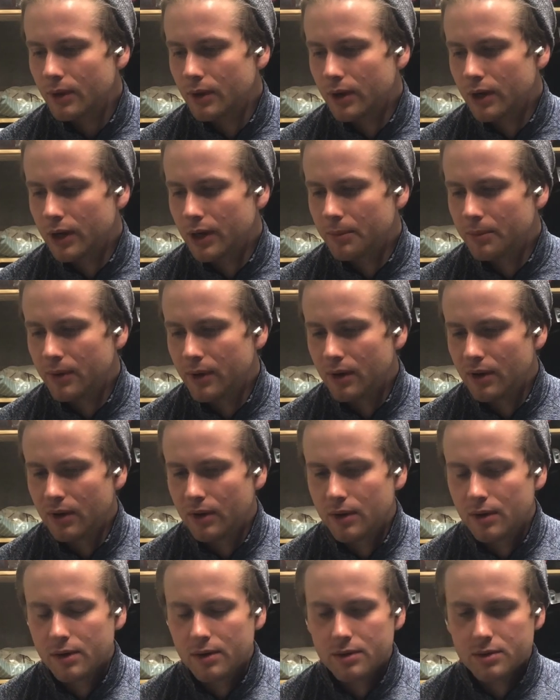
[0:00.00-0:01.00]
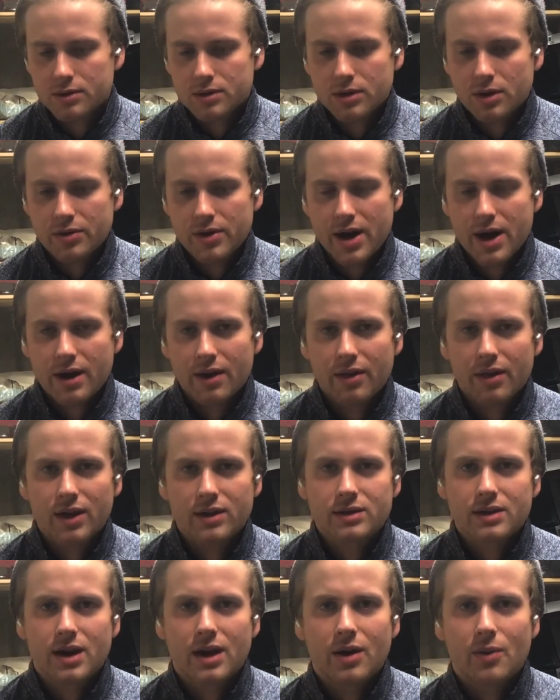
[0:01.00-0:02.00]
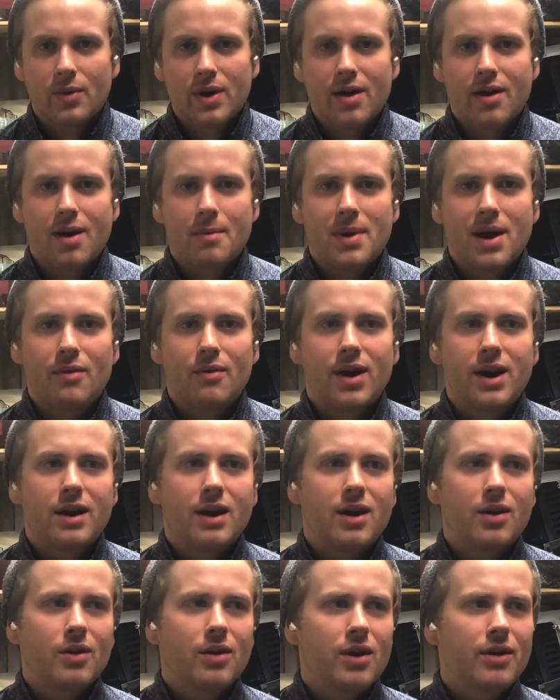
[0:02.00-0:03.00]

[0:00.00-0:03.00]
Um, so yeah, that's kind of where I'm at right now.